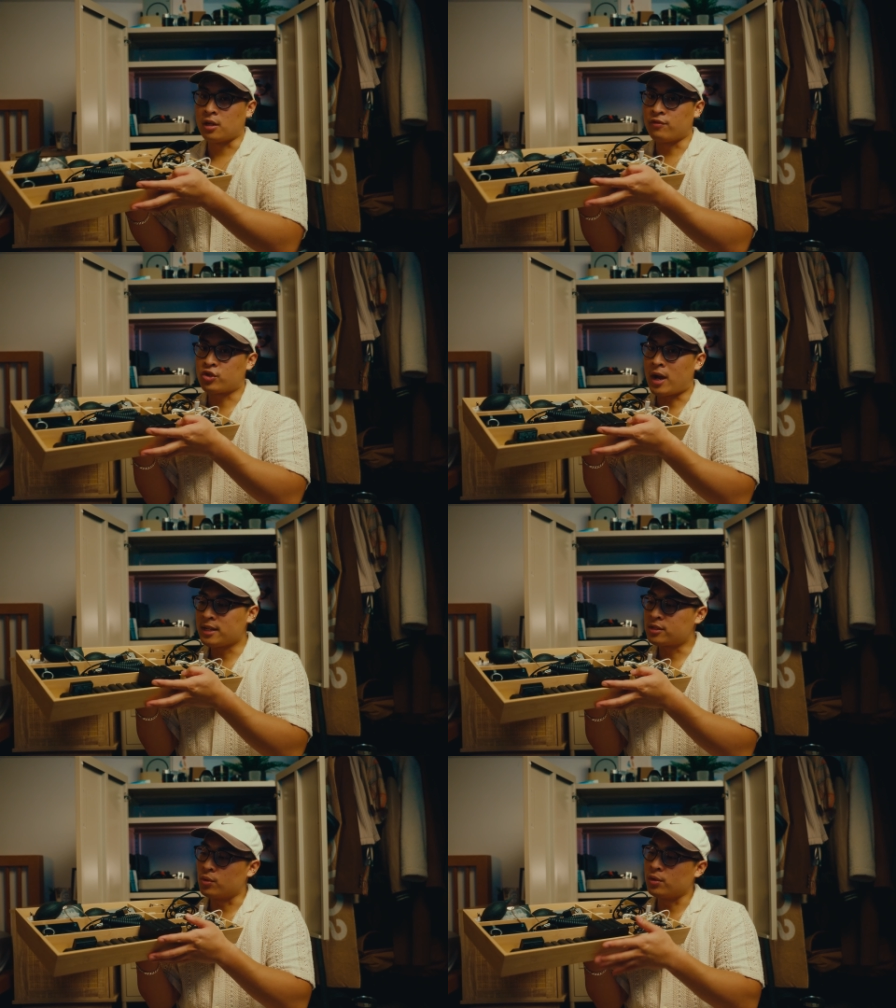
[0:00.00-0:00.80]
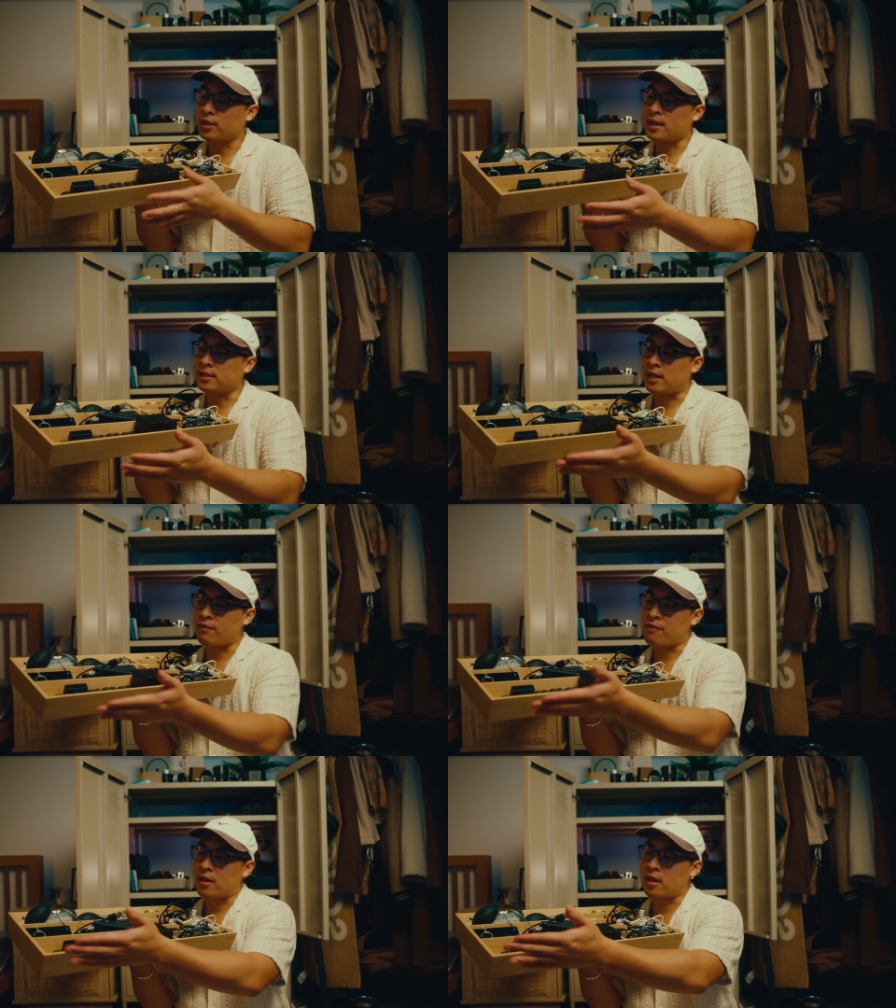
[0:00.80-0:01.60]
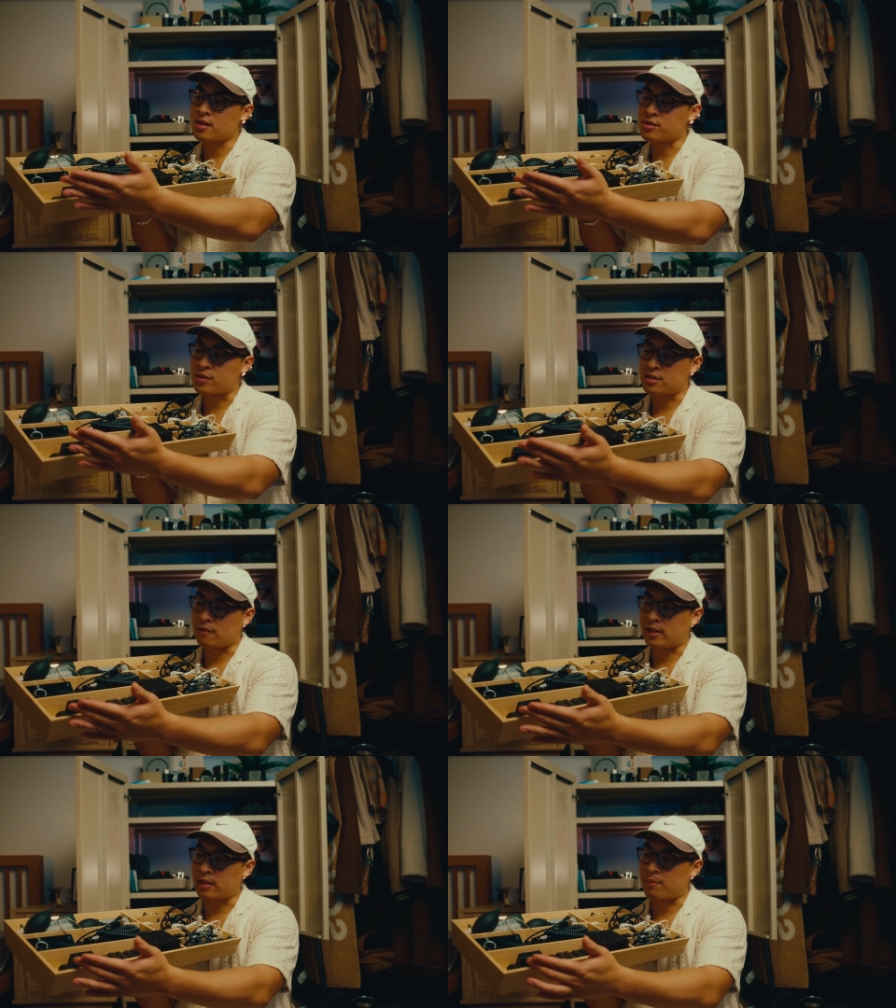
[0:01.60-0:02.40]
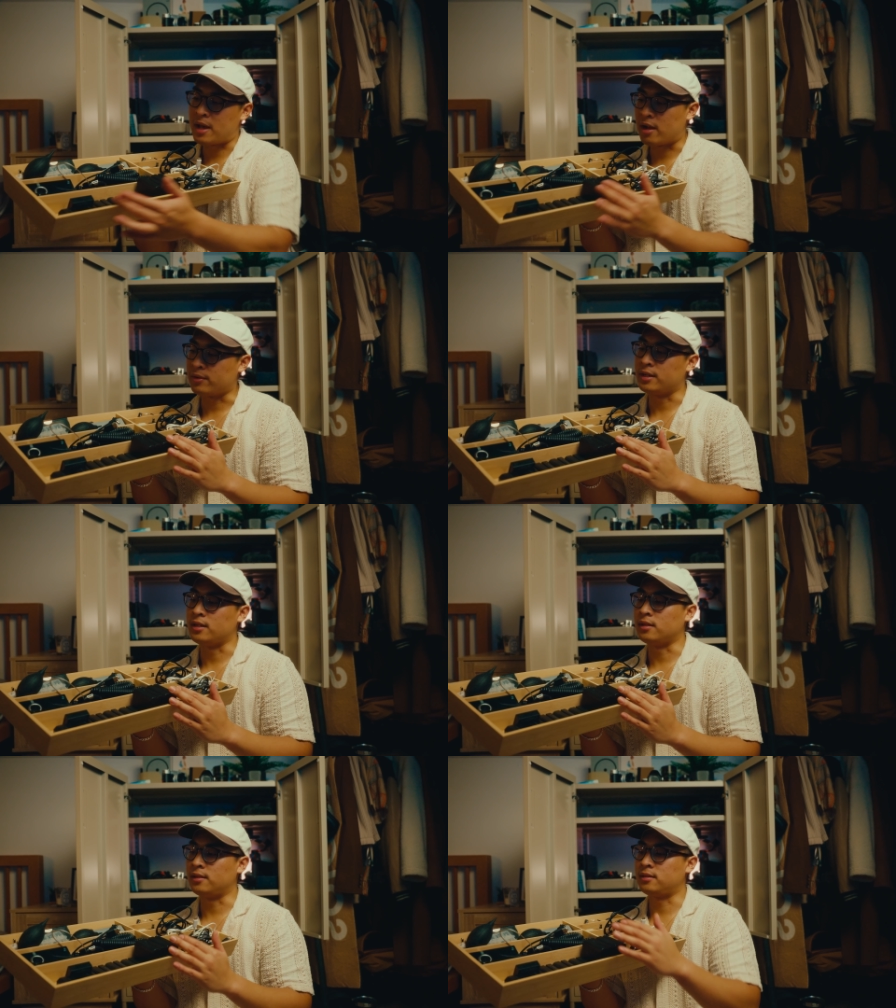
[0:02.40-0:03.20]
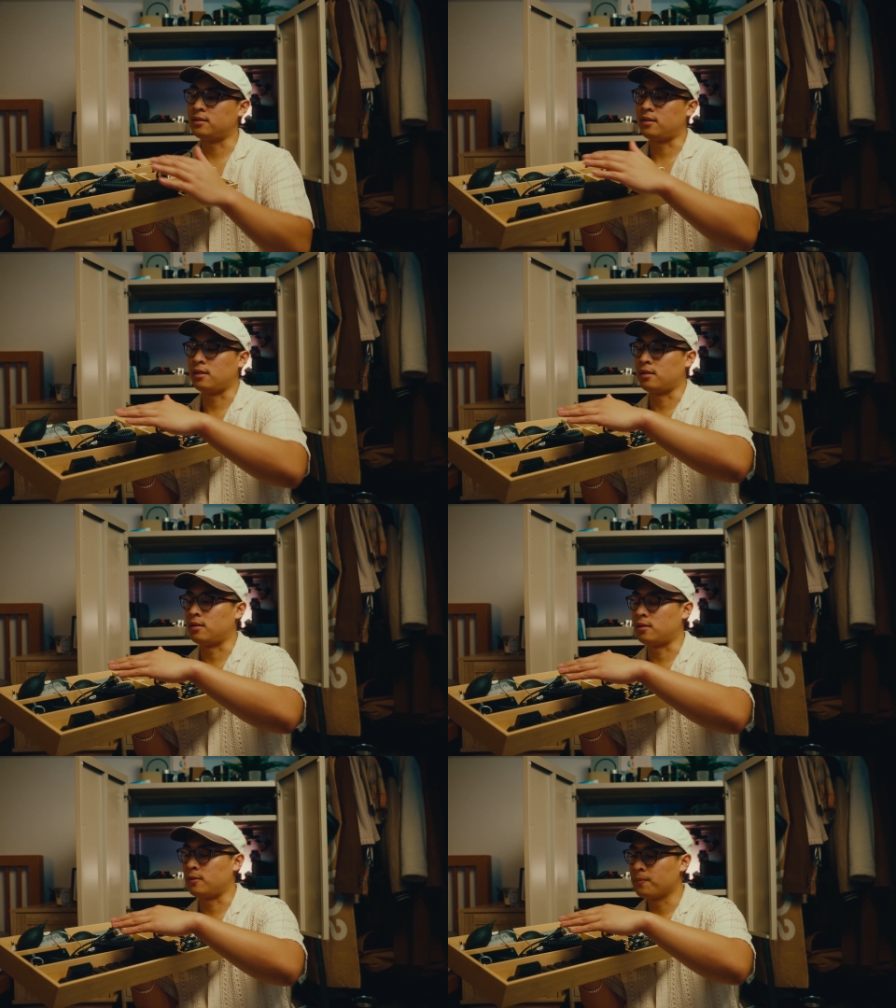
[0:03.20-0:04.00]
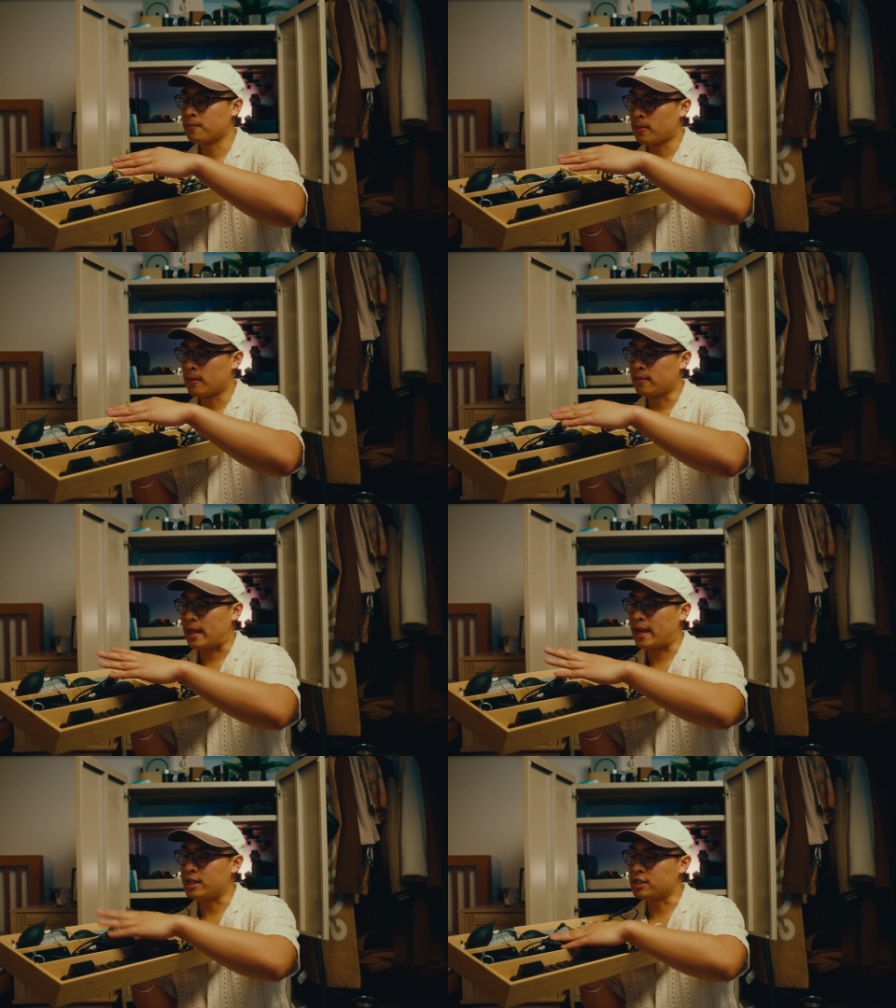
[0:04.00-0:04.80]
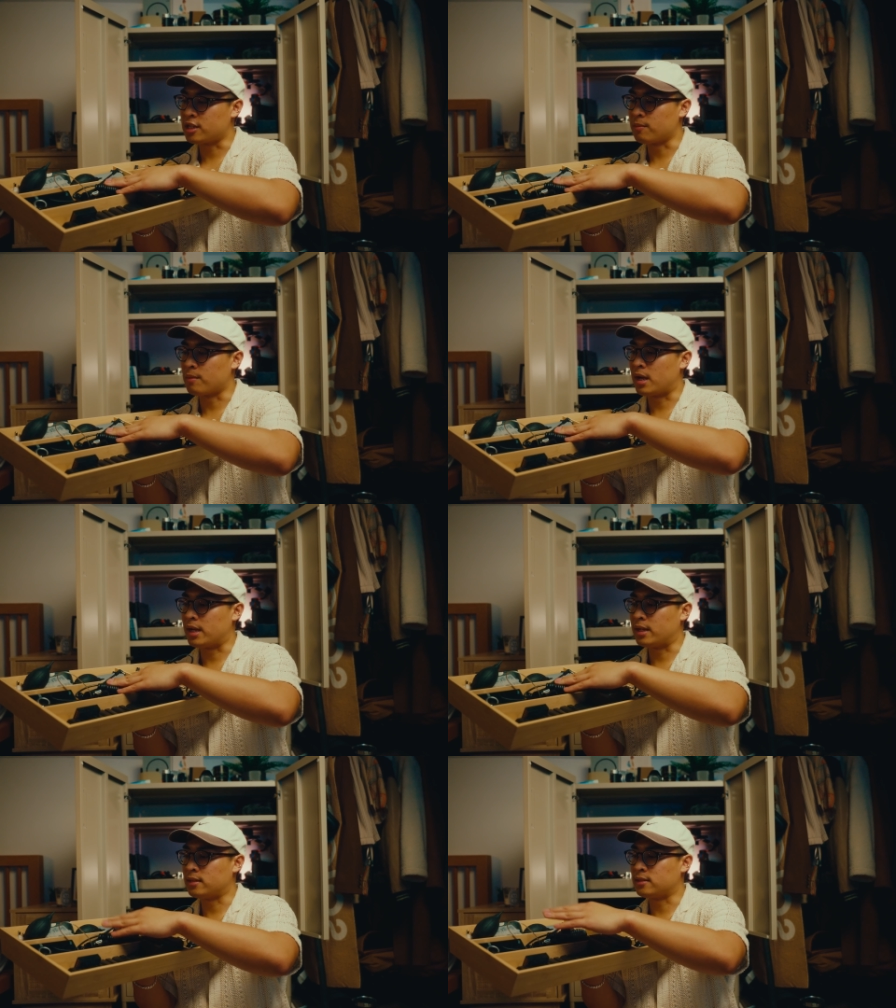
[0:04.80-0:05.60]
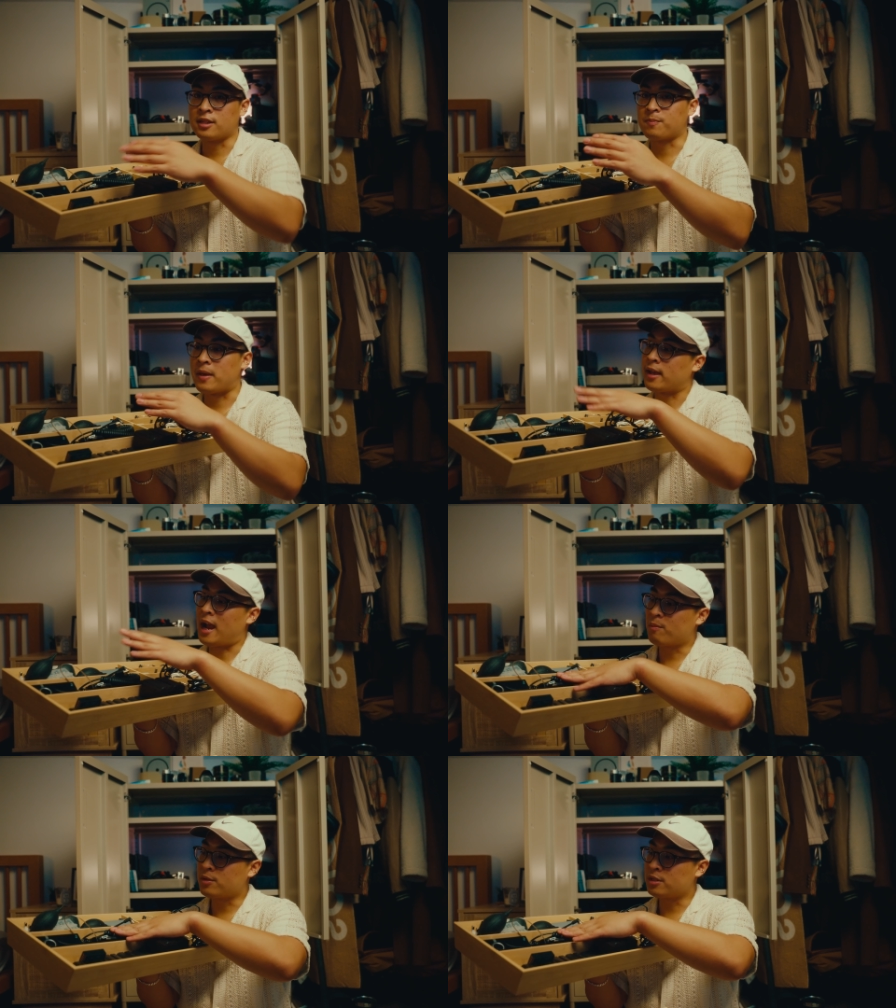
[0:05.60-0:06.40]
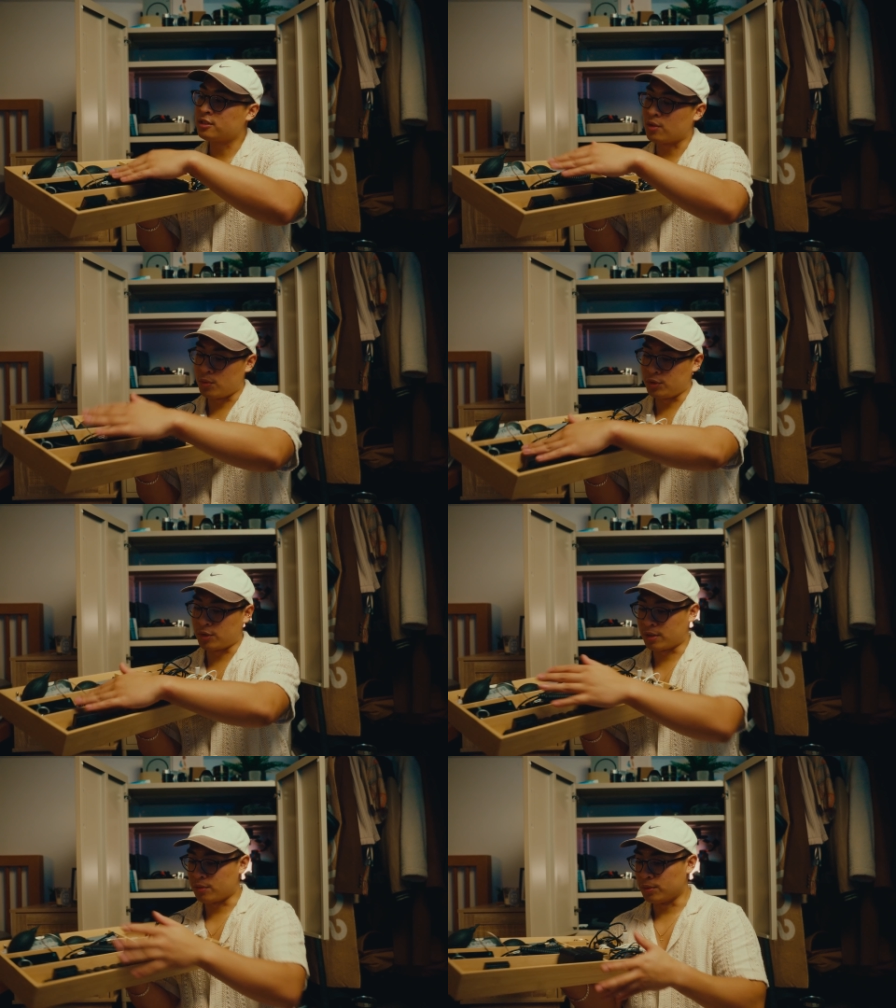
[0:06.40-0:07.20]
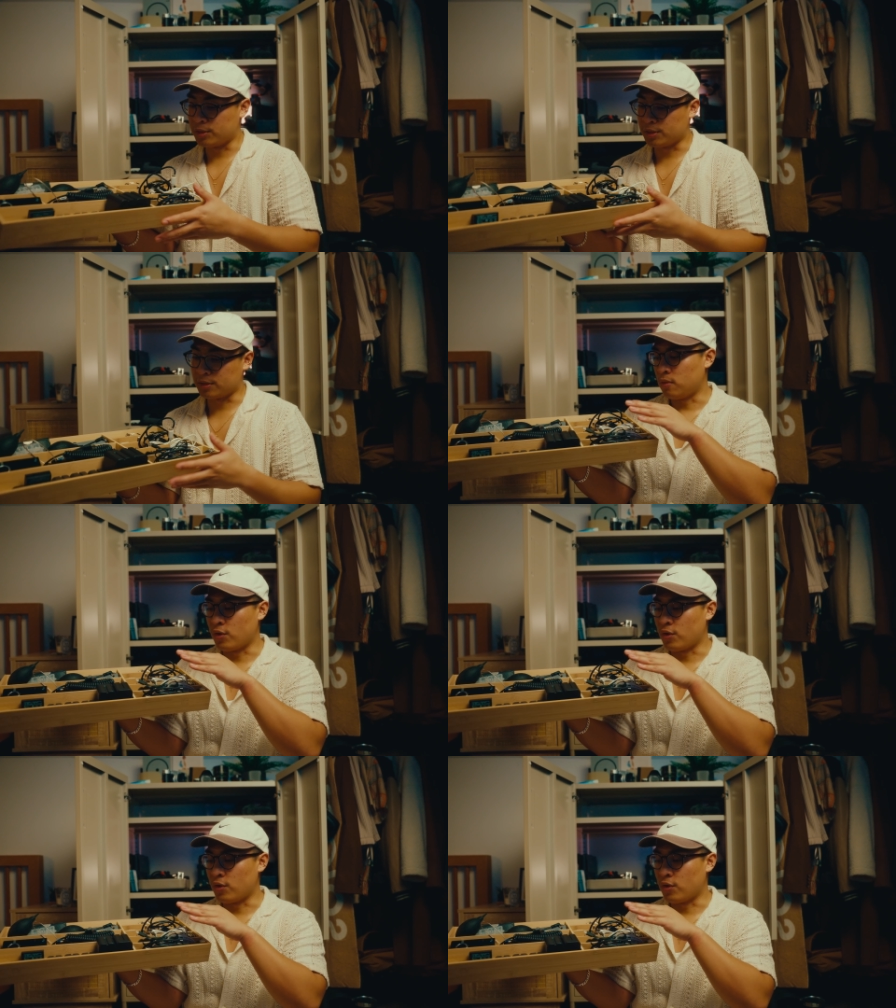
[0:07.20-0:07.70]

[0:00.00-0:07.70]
So I've tried to organize everything here, so it's stuff like the batteries, the HDMIs, the spec cameras, the audio recorders.